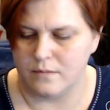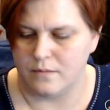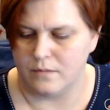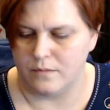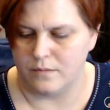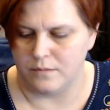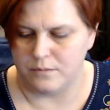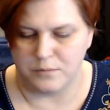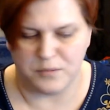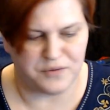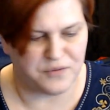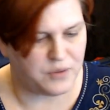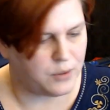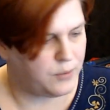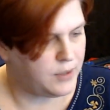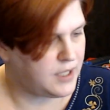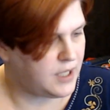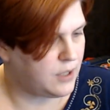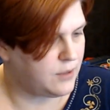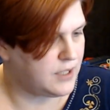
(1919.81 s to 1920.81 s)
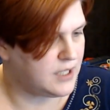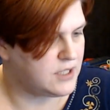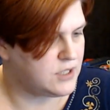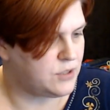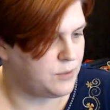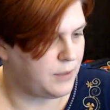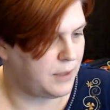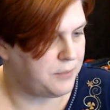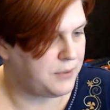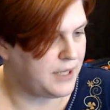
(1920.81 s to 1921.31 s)
Before we go into
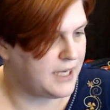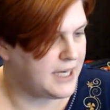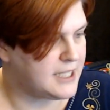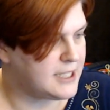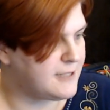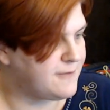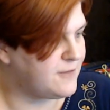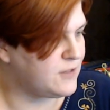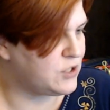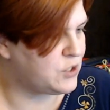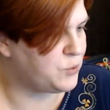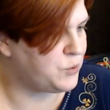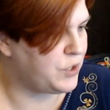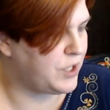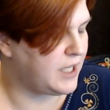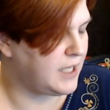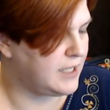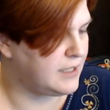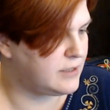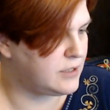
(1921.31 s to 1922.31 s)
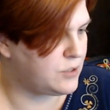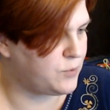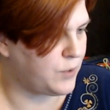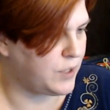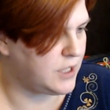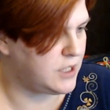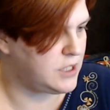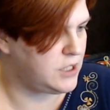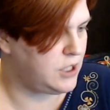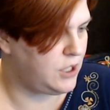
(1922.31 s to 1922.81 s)
my plans for
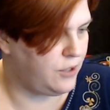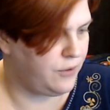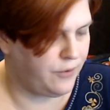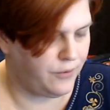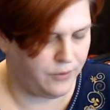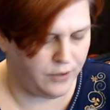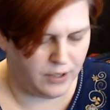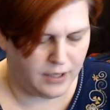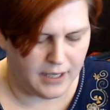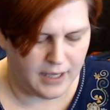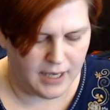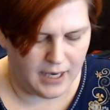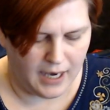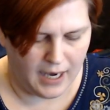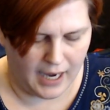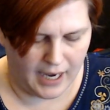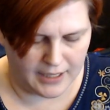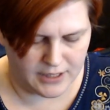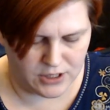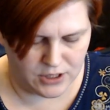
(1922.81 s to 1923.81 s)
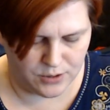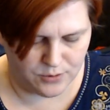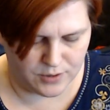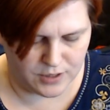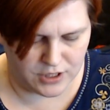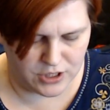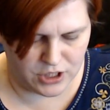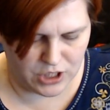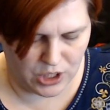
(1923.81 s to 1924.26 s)
2022, I do want to show